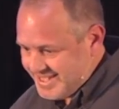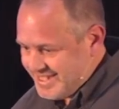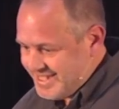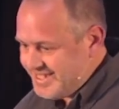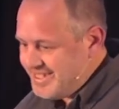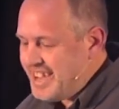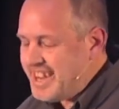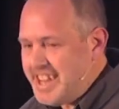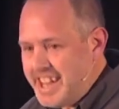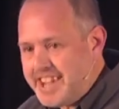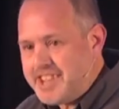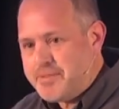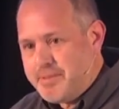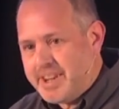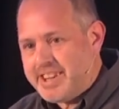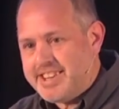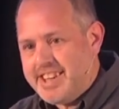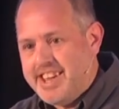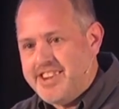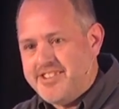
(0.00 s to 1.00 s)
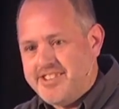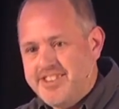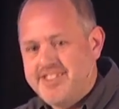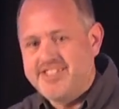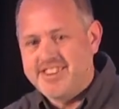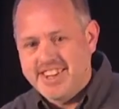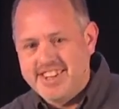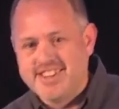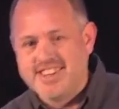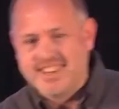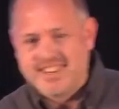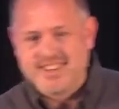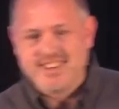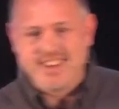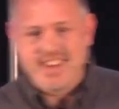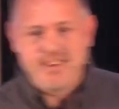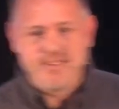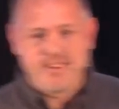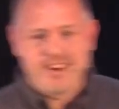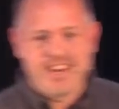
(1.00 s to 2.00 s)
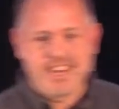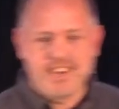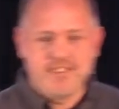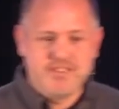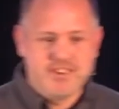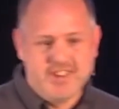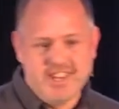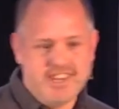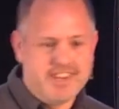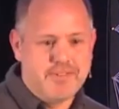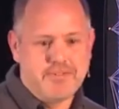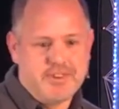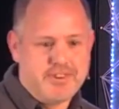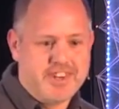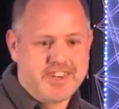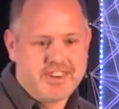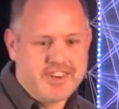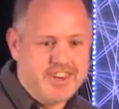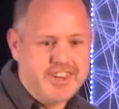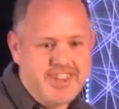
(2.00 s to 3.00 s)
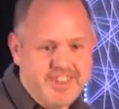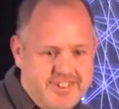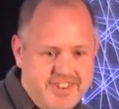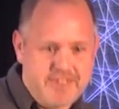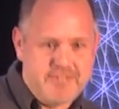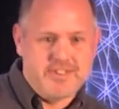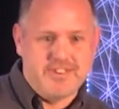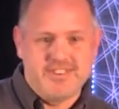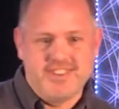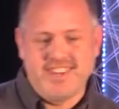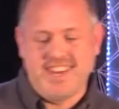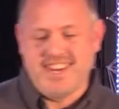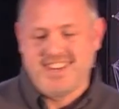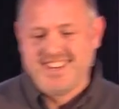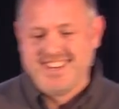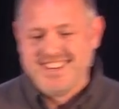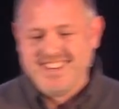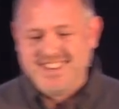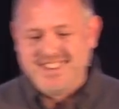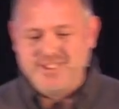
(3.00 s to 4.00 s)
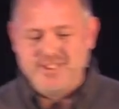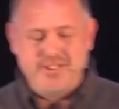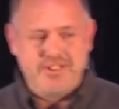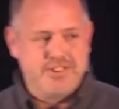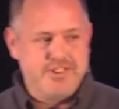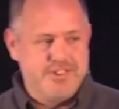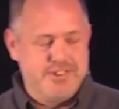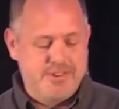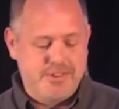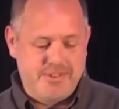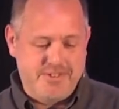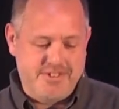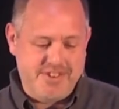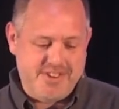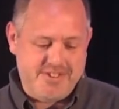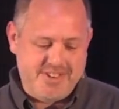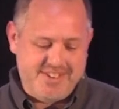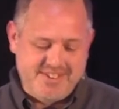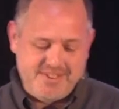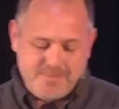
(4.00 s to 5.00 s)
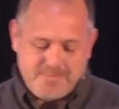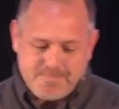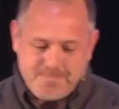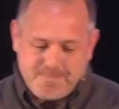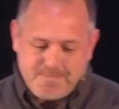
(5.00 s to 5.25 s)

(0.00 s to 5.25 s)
Set expectations, and then if you end up doing good, it's everyone. Yeah, you know the secrets.